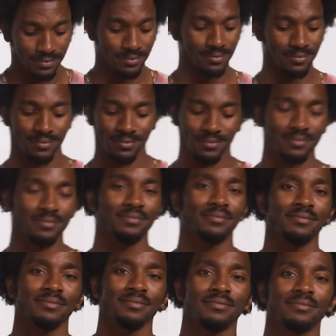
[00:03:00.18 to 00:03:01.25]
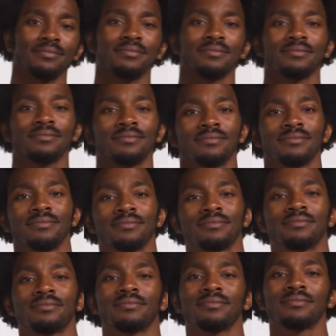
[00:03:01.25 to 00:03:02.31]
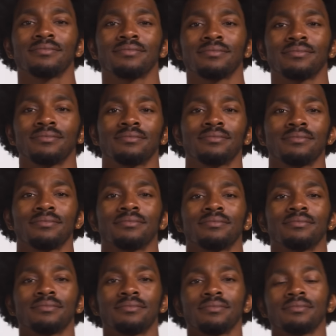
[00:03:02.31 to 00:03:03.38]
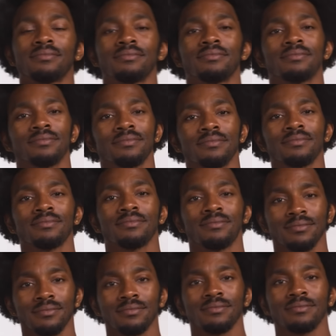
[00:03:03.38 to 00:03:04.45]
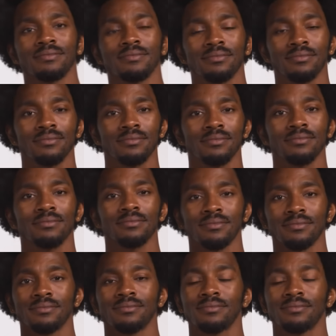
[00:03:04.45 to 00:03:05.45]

(not speaking)